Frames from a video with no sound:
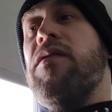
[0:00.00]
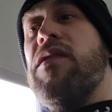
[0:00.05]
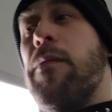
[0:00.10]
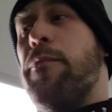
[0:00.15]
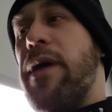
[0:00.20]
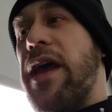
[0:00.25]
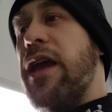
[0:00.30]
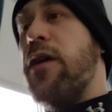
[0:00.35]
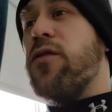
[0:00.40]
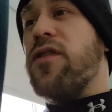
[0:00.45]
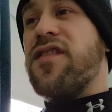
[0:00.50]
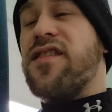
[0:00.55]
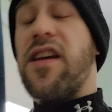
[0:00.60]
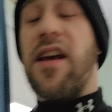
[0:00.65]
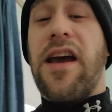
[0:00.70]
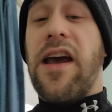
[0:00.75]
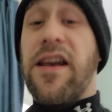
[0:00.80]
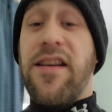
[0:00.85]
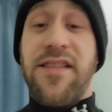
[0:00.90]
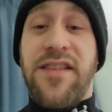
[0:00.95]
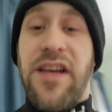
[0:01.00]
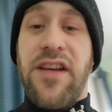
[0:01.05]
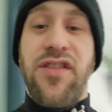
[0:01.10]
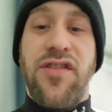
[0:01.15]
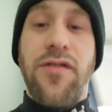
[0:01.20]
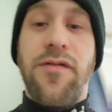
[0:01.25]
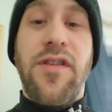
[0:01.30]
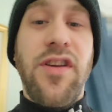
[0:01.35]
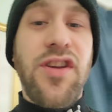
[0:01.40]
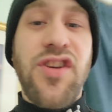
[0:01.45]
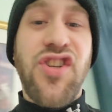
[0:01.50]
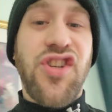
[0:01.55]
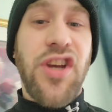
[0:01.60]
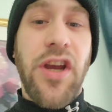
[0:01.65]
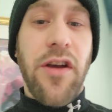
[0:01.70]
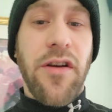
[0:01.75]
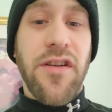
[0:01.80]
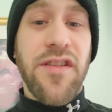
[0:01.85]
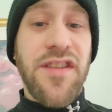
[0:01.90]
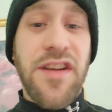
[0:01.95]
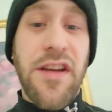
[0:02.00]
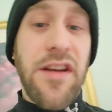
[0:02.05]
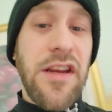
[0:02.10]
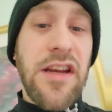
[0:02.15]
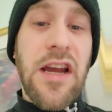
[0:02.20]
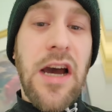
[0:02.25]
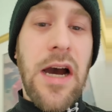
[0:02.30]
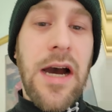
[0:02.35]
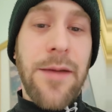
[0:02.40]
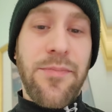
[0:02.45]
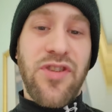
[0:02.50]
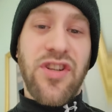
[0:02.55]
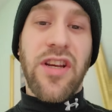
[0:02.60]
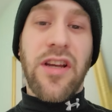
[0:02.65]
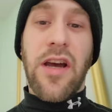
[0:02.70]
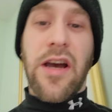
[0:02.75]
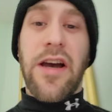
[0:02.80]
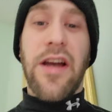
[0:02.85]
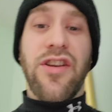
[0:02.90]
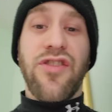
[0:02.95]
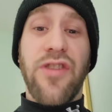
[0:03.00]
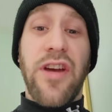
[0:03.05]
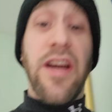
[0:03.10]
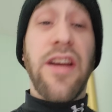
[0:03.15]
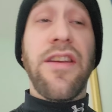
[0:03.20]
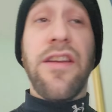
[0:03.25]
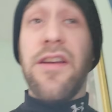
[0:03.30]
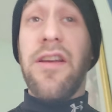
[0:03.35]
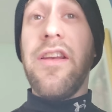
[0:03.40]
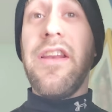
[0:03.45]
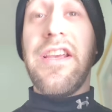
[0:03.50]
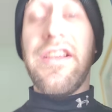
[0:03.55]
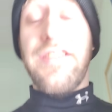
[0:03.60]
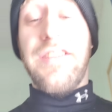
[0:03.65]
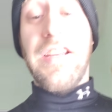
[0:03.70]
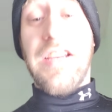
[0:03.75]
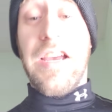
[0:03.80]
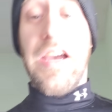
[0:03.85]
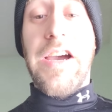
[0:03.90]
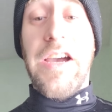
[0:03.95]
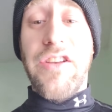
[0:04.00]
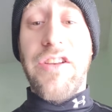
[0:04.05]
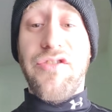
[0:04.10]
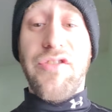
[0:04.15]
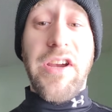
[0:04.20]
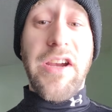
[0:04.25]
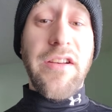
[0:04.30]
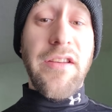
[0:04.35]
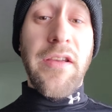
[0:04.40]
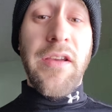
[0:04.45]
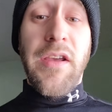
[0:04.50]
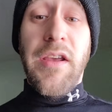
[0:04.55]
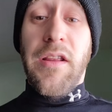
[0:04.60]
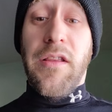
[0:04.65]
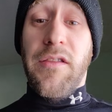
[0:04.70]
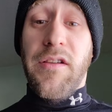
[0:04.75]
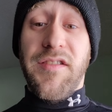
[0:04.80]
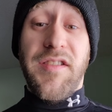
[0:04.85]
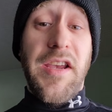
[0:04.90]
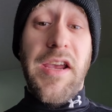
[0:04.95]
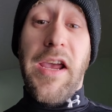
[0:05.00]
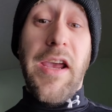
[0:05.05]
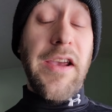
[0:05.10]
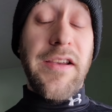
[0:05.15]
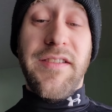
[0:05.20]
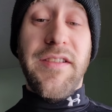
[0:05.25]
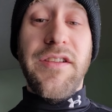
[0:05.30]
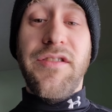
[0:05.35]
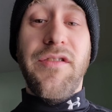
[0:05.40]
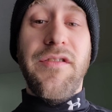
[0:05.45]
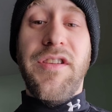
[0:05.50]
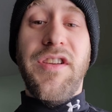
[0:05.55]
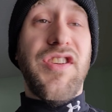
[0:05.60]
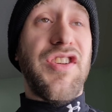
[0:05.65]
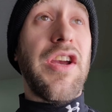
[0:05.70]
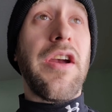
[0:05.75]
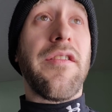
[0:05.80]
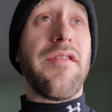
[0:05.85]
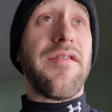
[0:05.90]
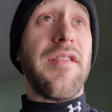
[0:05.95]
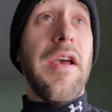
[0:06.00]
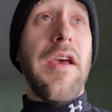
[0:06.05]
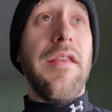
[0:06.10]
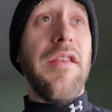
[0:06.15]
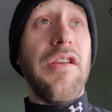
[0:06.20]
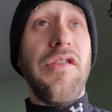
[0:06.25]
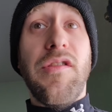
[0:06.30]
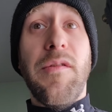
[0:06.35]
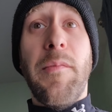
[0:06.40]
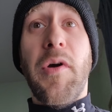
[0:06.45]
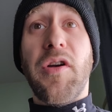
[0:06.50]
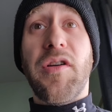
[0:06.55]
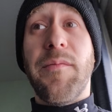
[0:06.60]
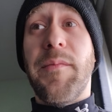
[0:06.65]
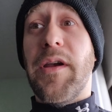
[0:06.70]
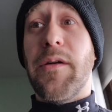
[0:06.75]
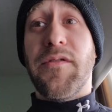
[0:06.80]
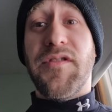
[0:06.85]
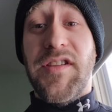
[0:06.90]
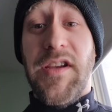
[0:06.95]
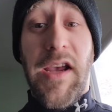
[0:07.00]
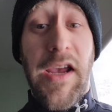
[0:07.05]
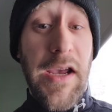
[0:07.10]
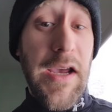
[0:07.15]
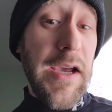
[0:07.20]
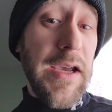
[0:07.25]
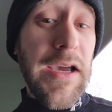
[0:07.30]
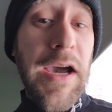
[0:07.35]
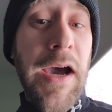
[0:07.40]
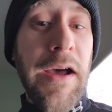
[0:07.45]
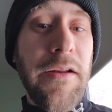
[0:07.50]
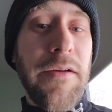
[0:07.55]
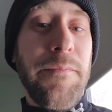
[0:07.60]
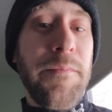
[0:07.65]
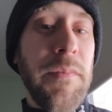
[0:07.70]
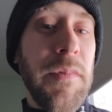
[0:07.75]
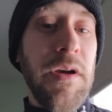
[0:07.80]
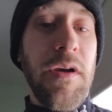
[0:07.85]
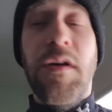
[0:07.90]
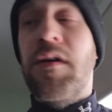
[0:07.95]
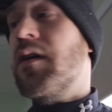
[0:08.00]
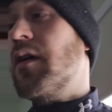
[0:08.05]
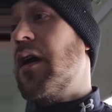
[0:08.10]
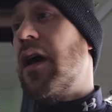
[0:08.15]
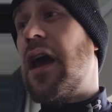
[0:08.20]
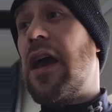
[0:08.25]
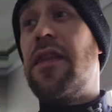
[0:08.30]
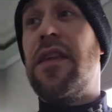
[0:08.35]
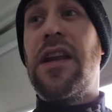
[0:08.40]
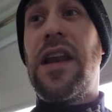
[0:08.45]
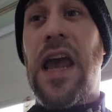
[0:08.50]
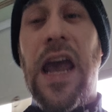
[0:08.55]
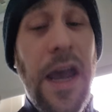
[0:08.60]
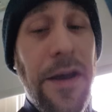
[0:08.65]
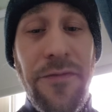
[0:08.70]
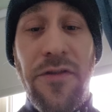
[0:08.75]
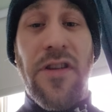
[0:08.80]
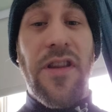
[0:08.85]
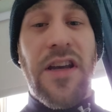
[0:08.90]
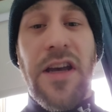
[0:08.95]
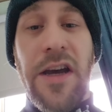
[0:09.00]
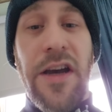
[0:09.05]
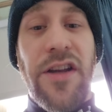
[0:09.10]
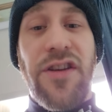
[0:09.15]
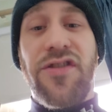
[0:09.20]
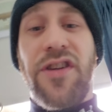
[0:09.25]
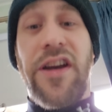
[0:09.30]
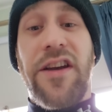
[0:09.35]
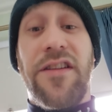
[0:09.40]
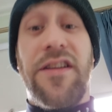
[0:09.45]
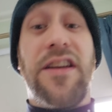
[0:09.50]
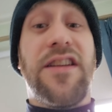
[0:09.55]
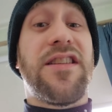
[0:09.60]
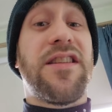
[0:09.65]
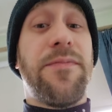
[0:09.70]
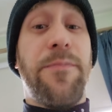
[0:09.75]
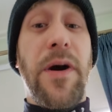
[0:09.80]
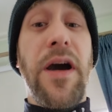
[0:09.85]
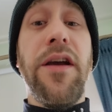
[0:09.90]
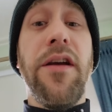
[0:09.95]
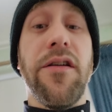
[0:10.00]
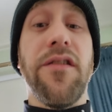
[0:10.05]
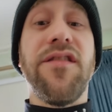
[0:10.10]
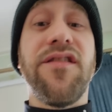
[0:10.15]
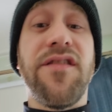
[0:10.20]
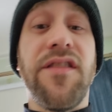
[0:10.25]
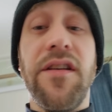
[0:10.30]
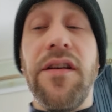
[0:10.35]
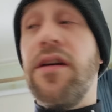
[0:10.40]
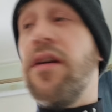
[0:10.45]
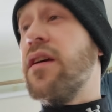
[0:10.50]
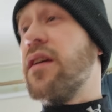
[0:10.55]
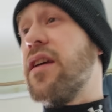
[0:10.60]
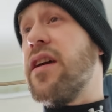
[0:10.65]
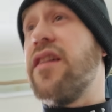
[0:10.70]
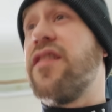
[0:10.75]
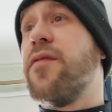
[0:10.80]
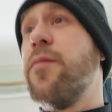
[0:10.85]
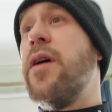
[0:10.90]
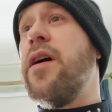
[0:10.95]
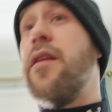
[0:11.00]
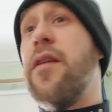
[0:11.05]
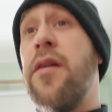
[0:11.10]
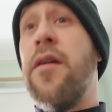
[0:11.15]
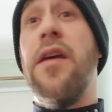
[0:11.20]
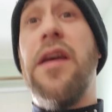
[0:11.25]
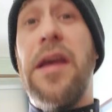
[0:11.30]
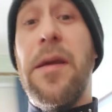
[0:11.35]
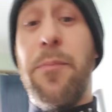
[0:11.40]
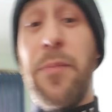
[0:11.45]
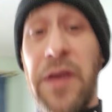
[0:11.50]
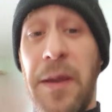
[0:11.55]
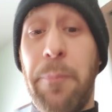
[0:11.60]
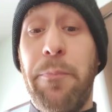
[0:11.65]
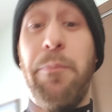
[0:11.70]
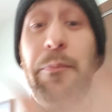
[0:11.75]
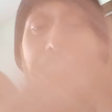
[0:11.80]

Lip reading: the bank will say, I sent you these shares in an option contract, in an ISDA contract. They'll say, hey, I sent you these shares. And then the market maker will say, hey, I got them. And then after the contract expires, guess what? It